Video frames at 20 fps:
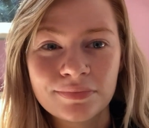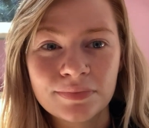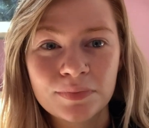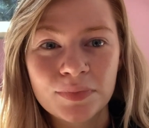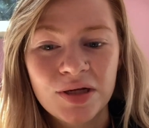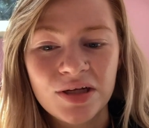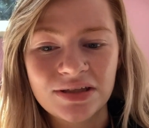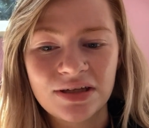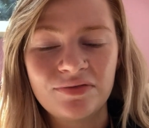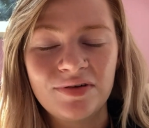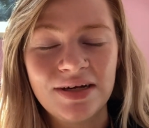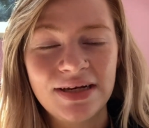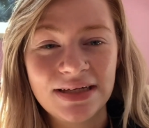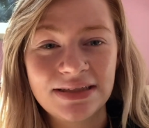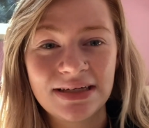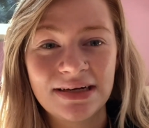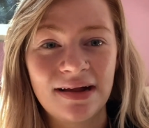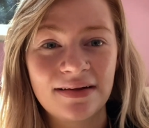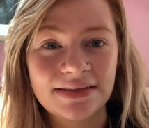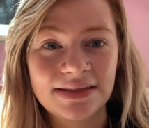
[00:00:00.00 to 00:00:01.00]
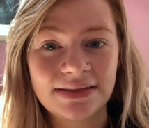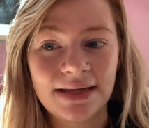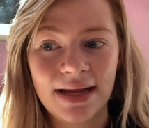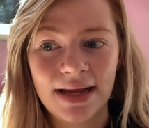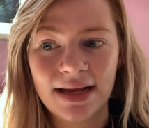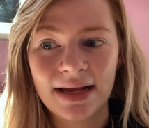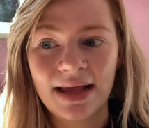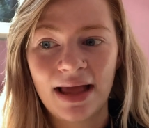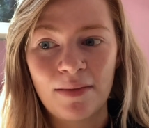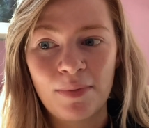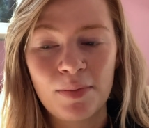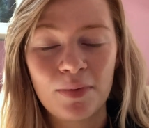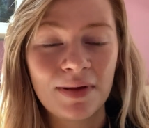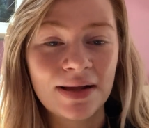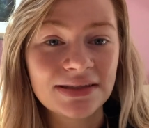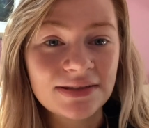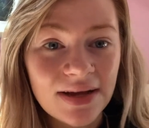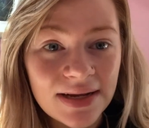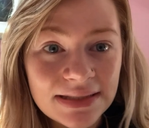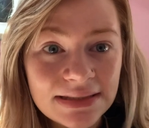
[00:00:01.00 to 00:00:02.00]
because I really need to announce a date and get people
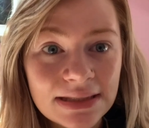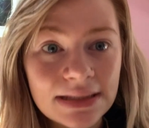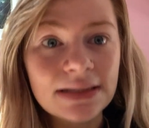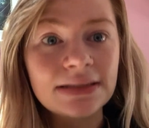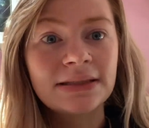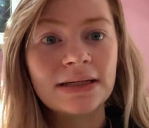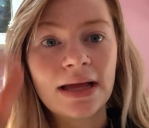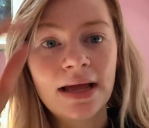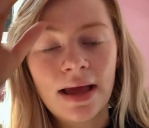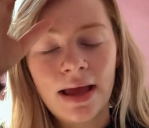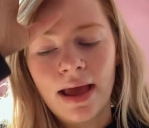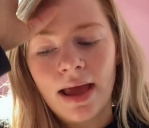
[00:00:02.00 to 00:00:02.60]
excited.